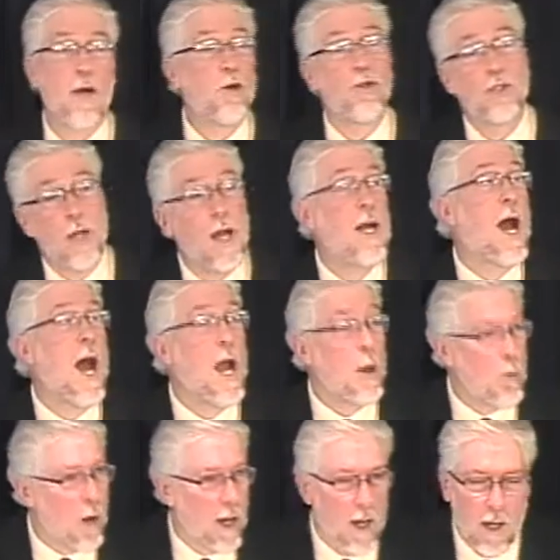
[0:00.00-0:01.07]
interstate
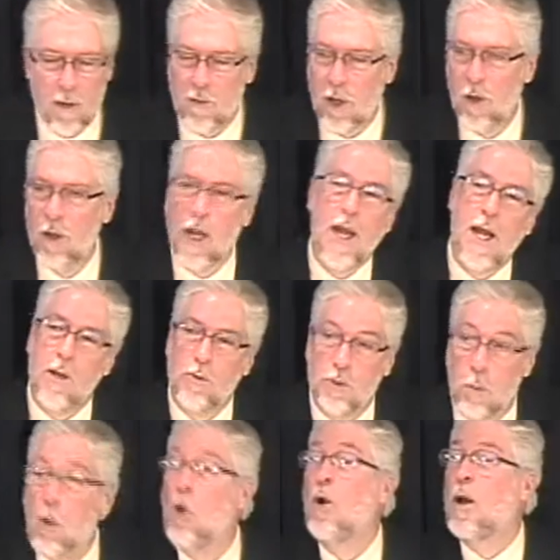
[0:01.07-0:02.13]
highway of their day. It was
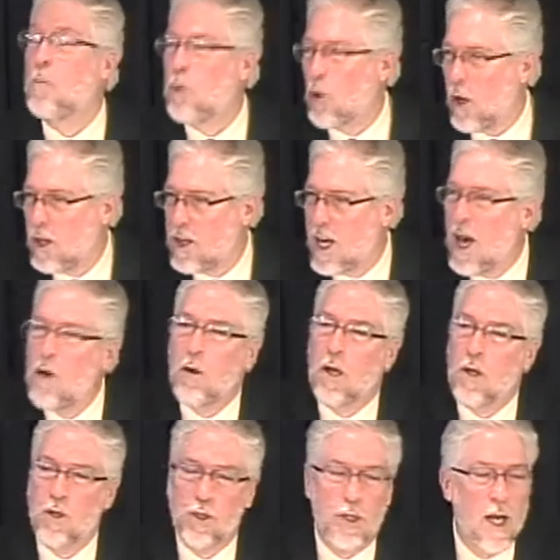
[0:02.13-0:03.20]
more important than our
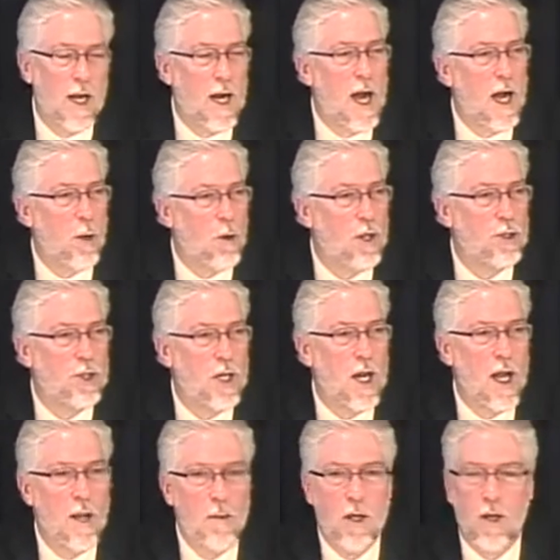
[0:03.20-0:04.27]
interstate highways
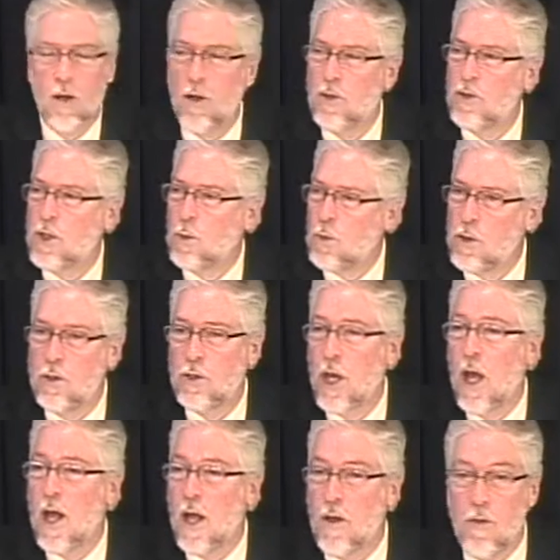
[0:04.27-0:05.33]
today because it was
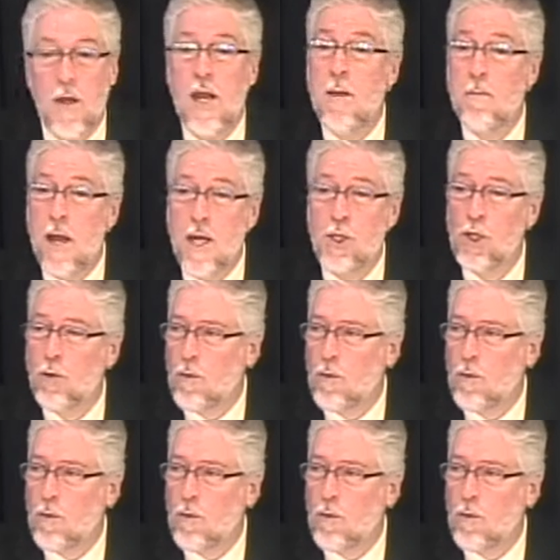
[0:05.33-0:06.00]
the major